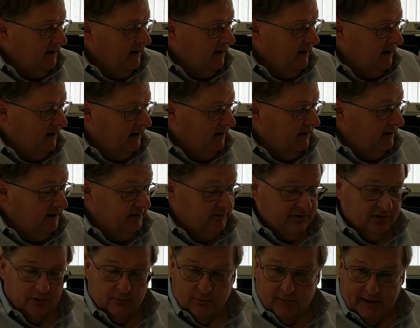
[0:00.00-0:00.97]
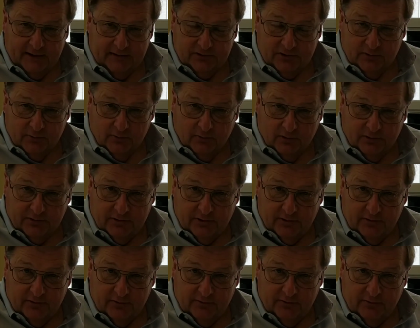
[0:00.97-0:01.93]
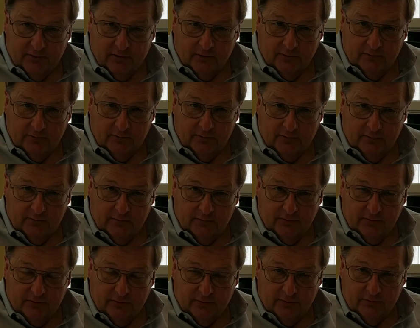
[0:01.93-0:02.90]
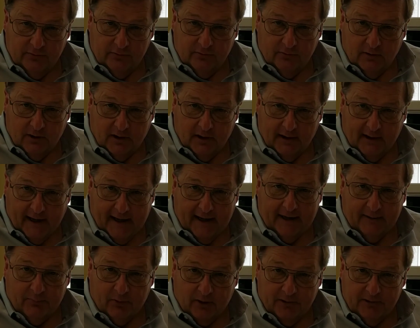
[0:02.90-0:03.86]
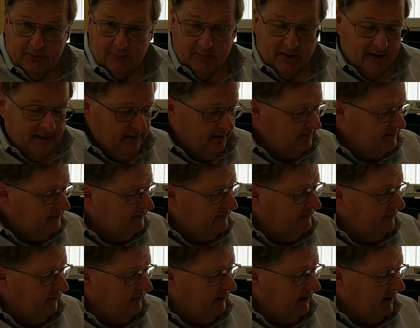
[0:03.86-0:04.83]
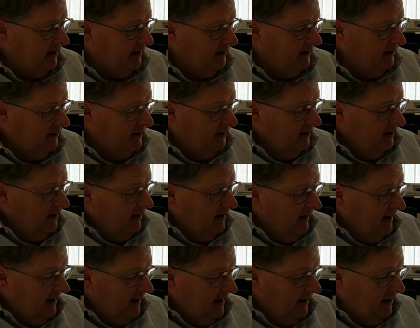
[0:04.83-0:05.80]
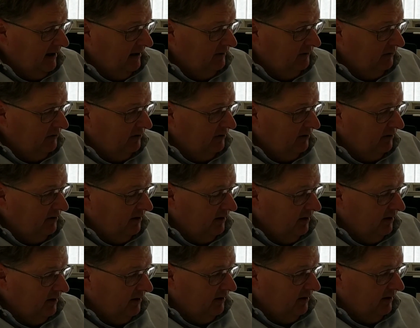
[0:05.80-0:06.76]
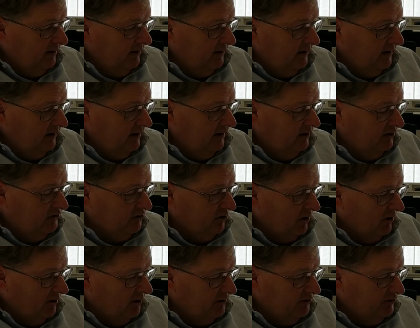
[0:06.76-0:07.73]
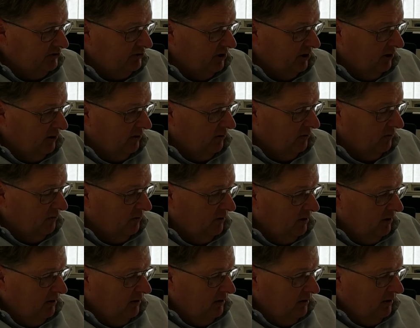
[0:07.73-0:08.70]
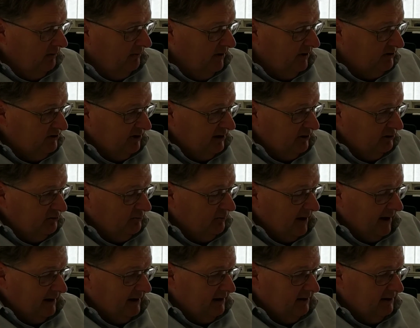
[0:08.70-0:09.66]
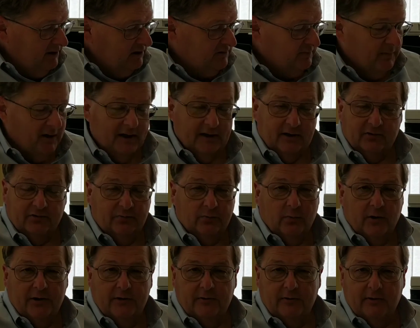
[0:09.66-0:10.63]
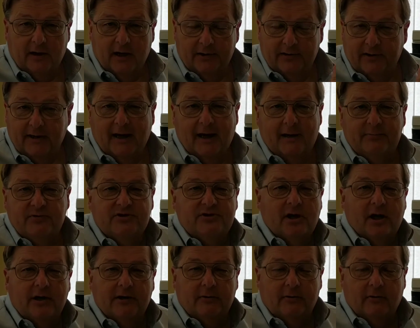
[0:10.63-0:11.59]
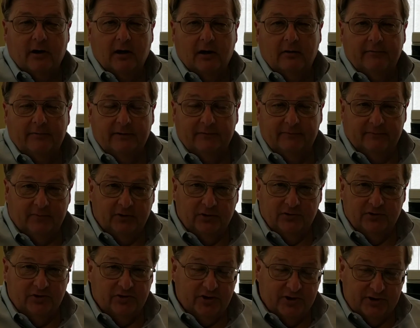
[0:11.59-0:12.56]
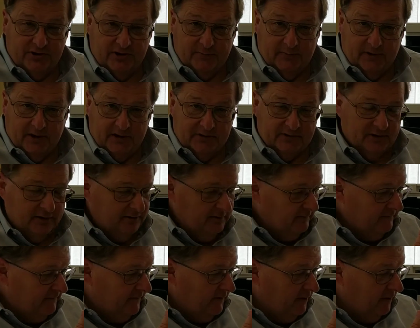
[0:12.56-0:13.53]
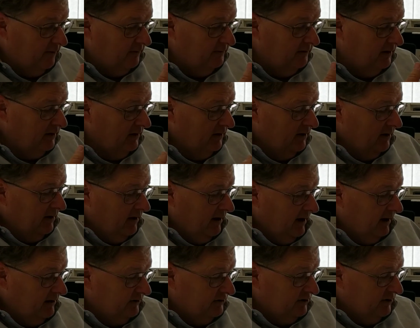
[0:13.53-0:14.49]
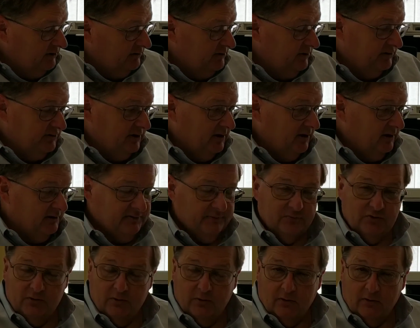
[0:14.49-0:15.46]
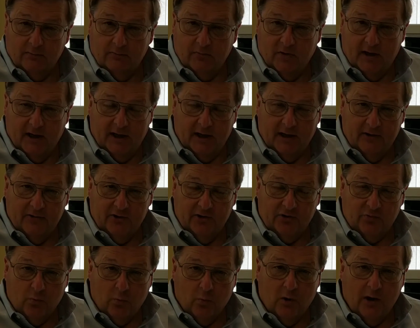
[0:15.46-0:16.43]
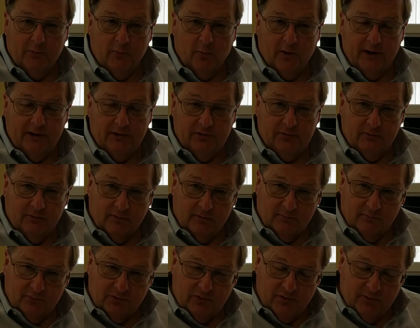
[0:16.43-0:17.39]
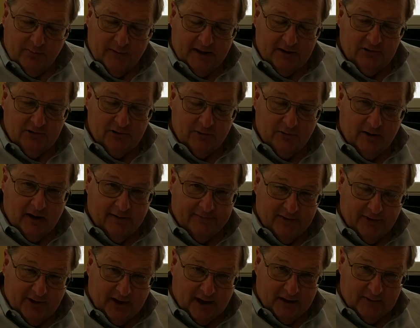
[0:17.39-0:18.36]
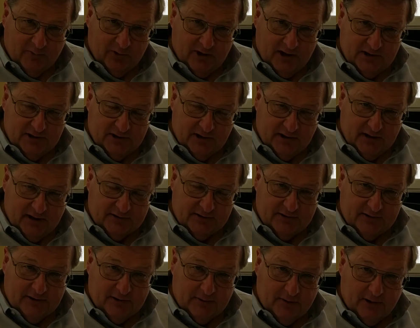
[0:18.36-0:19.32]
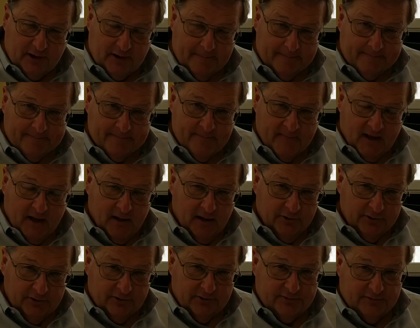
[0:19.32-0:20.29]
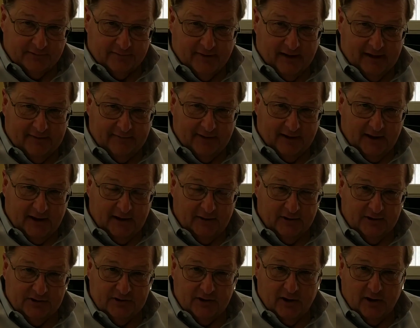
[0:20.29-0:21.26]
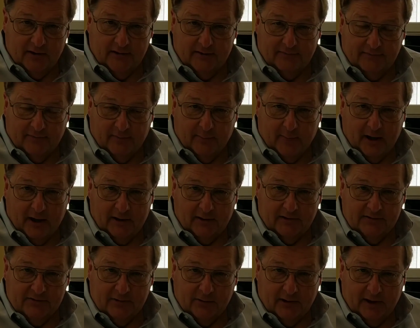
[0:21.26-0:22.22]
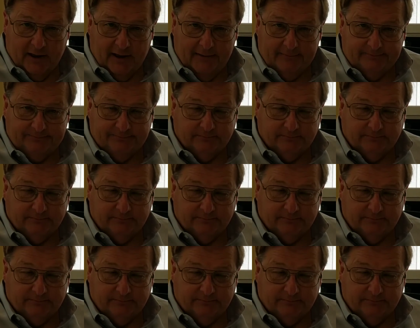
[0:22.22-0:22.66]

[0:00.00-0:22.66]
It's a great tool to add up all your miles, okay? And it is also basically tracking these miles whether or not the app is on or off. It uses a GPS on your phone, and it's just an awesome tool. And it's one way to make sure you have the documentation necessary to survive an IRS audit for miles, okay?